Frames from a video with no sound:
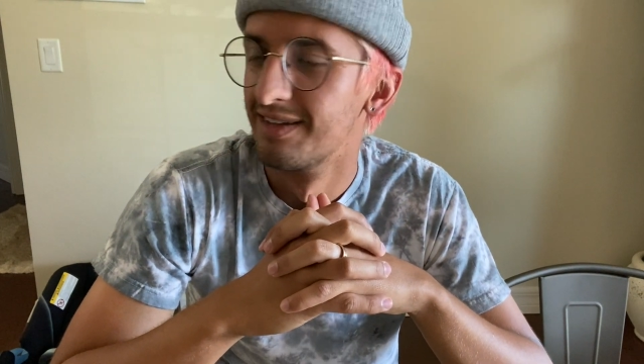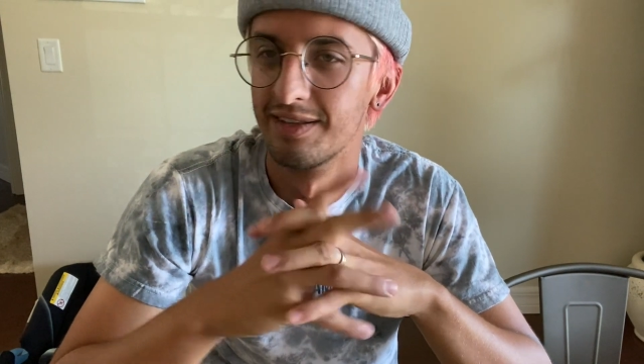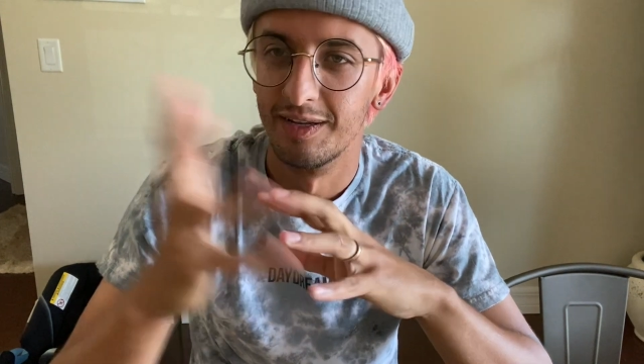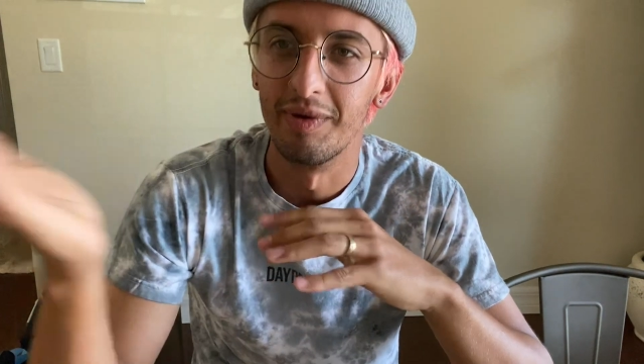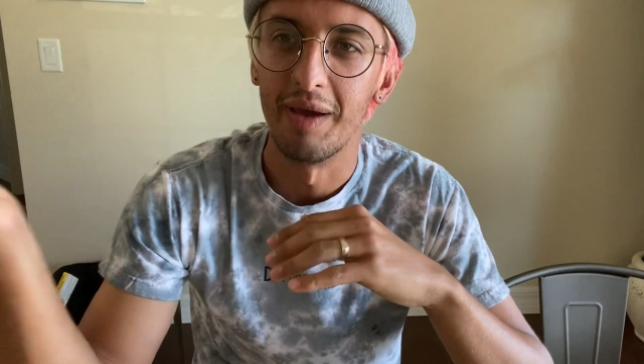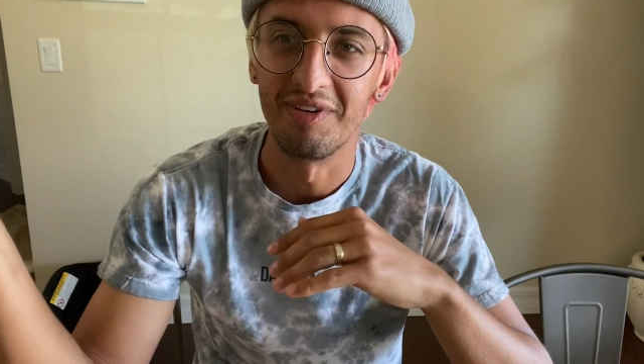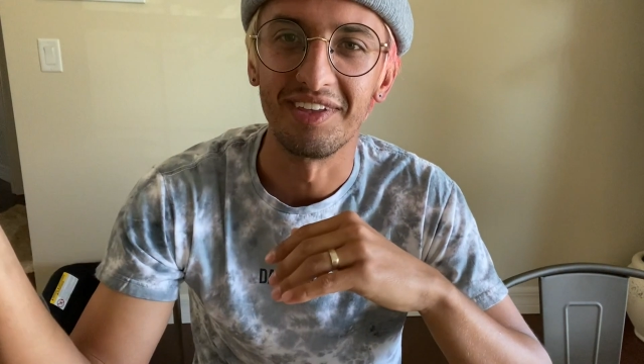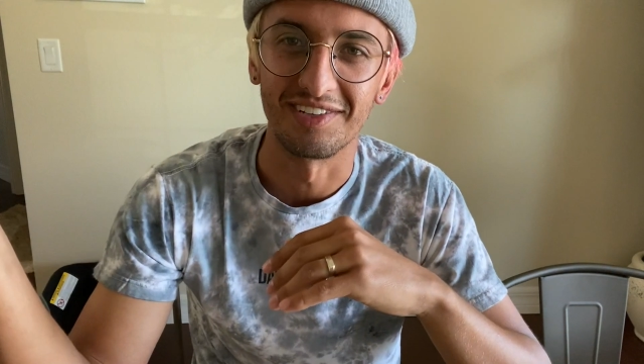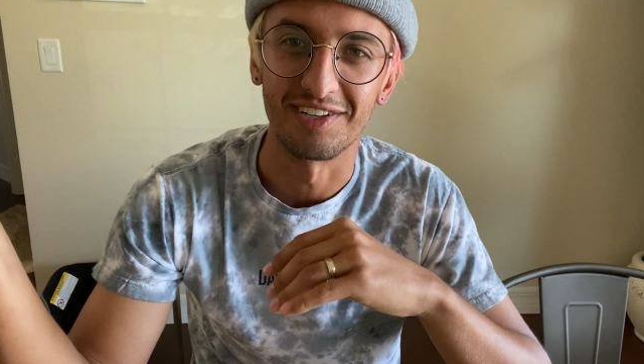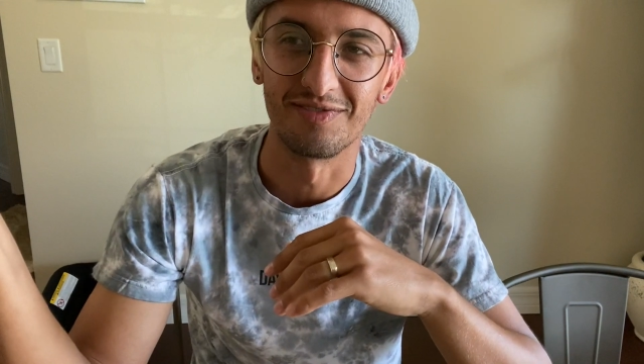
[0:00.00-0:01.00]
The baby
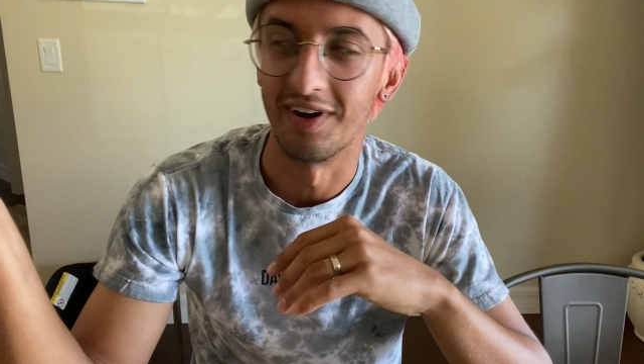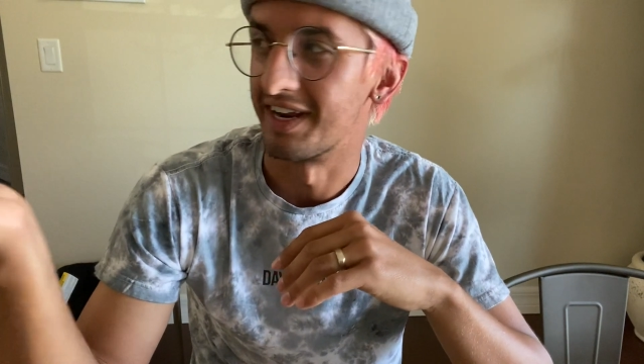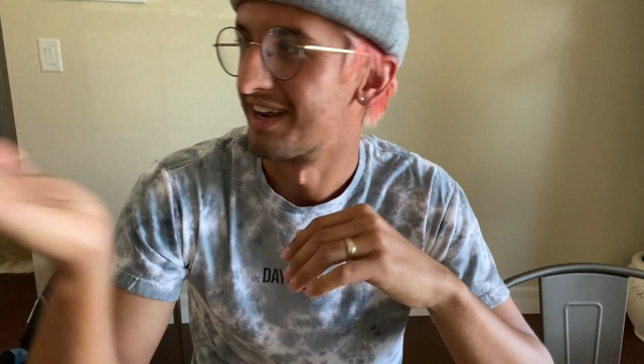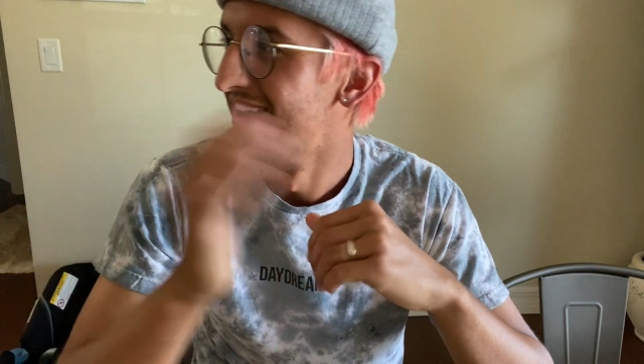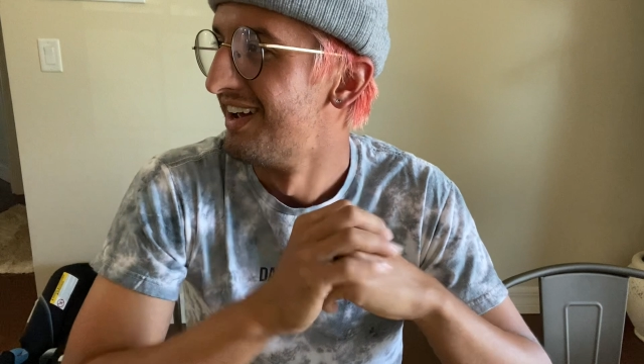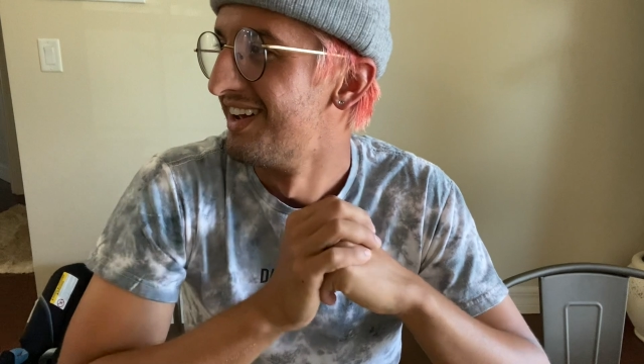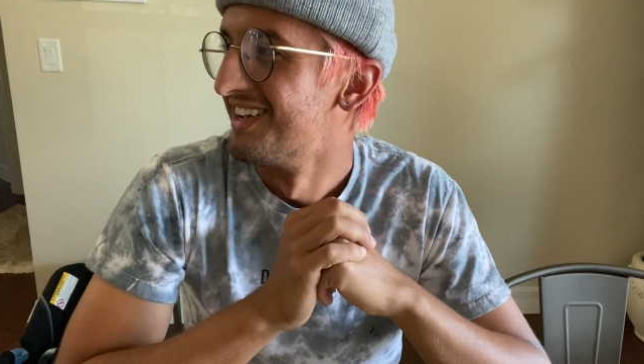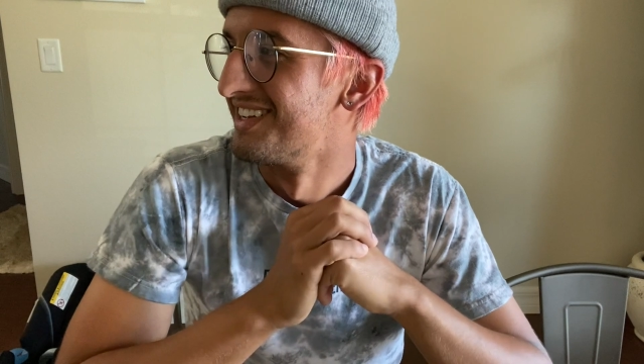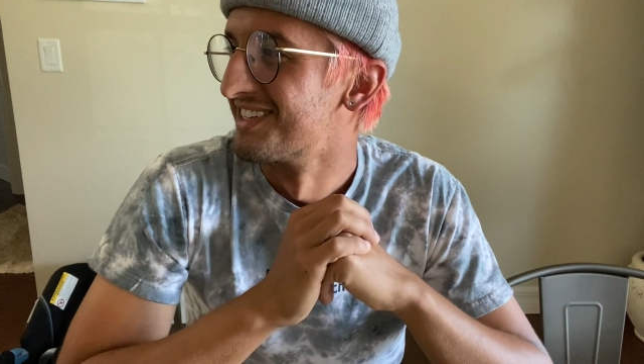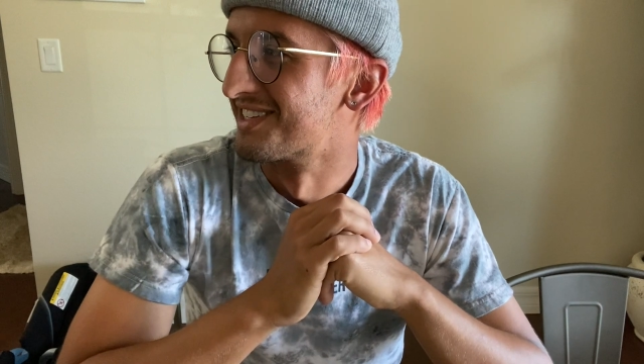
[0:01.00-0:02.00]
thinks it's funny.
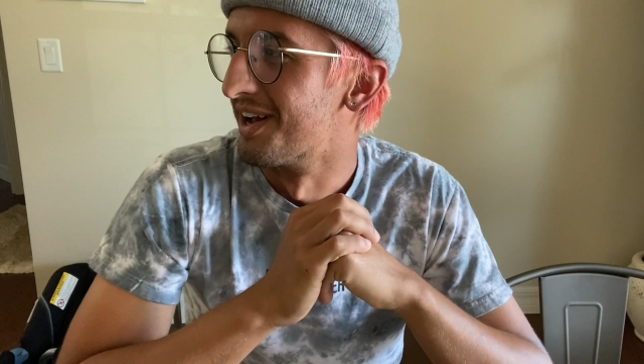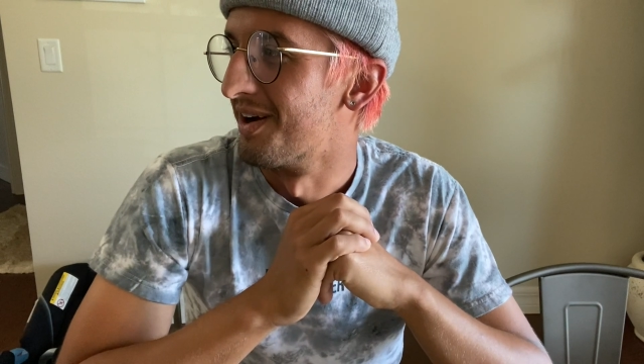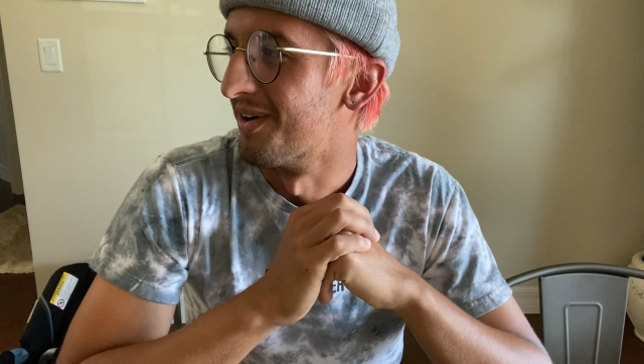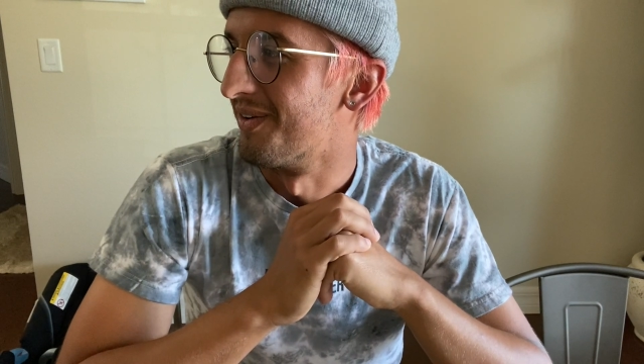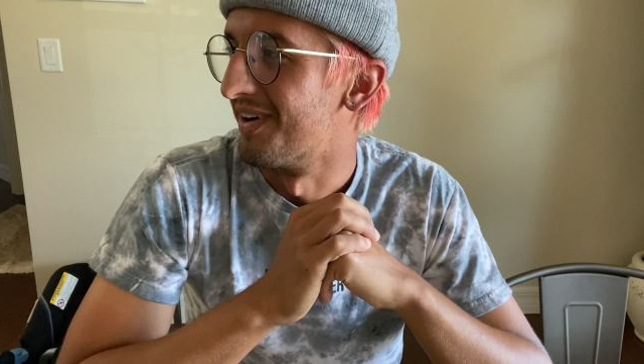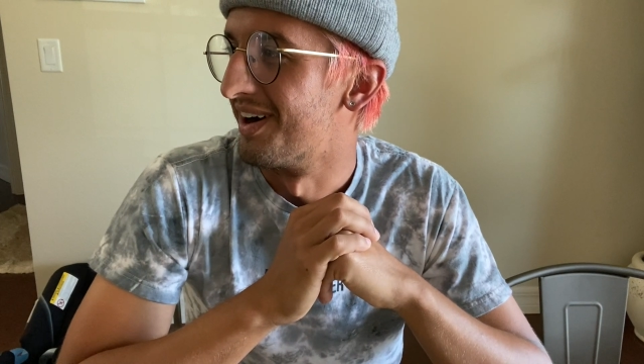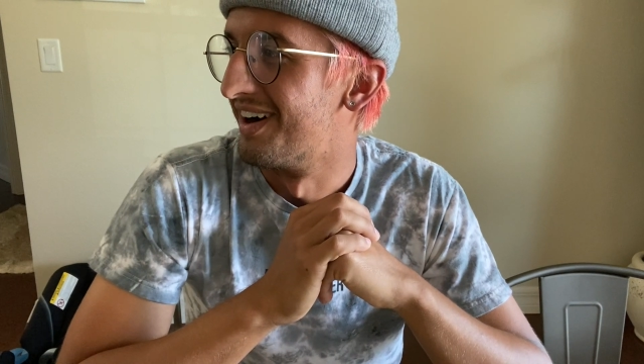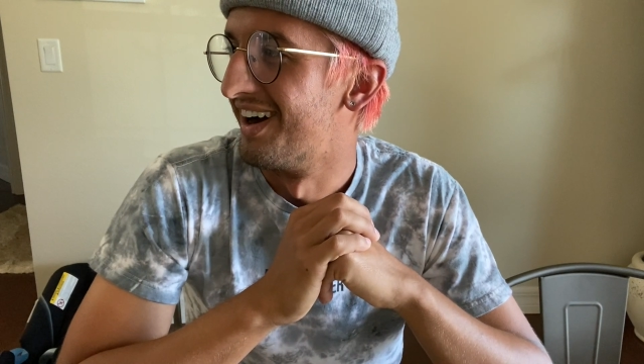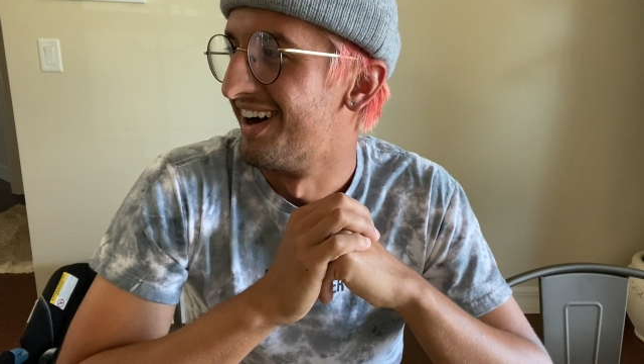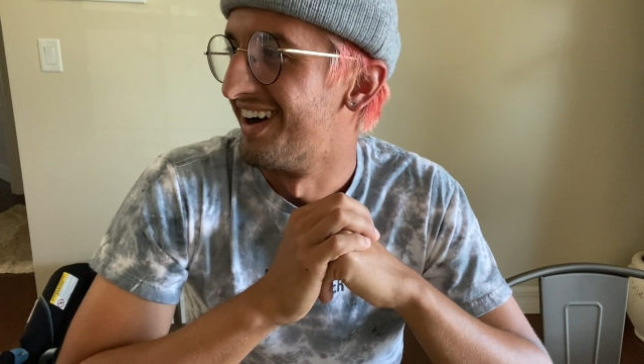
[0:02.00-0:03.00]
So,
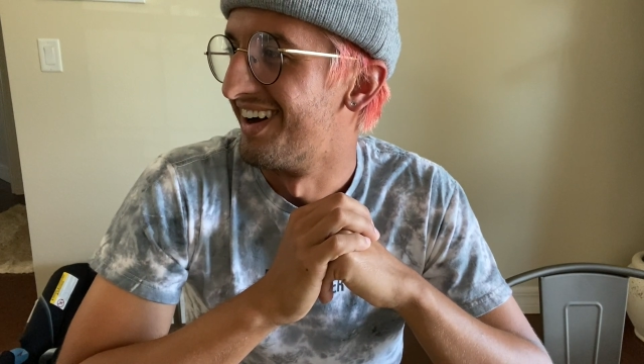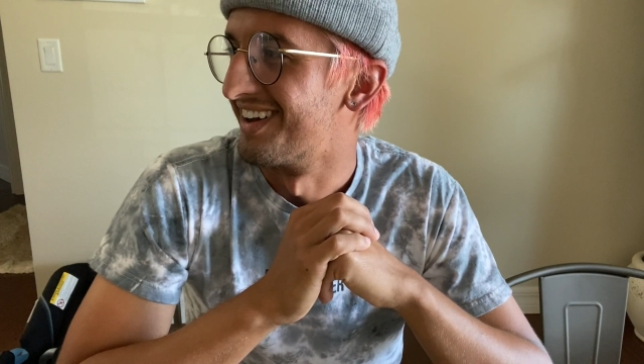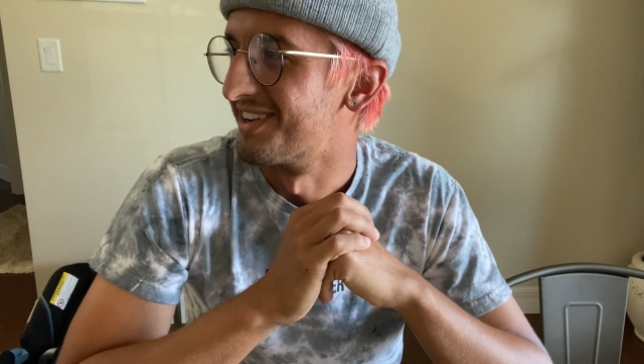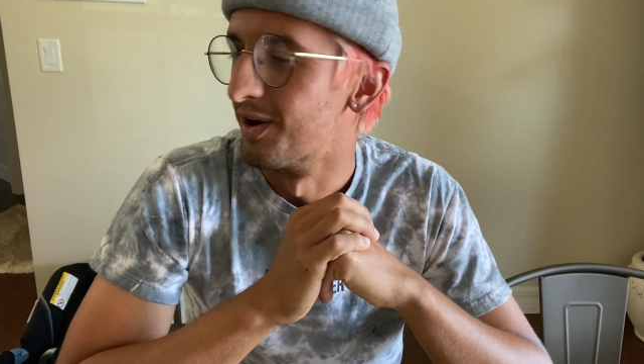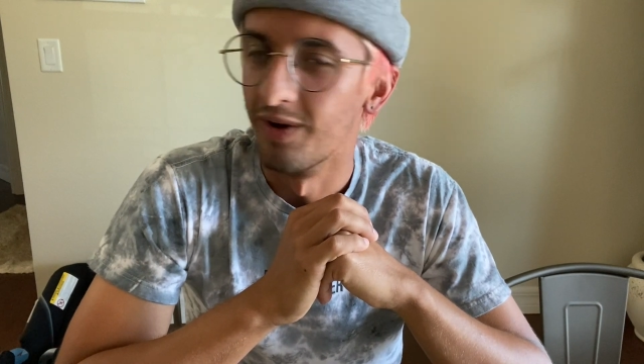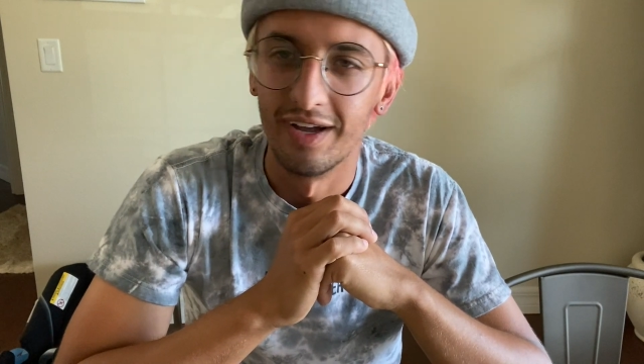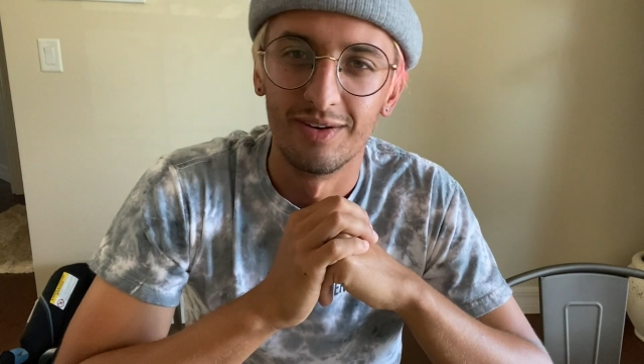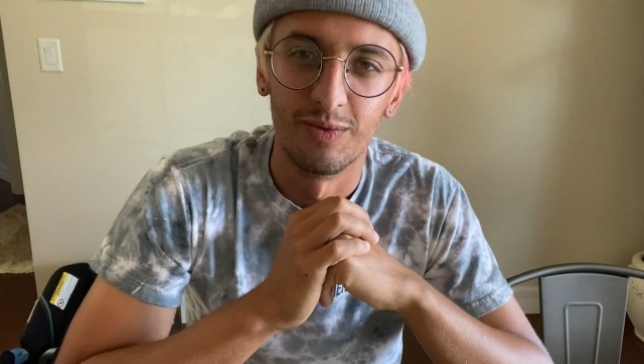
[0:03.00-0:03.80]
you know what?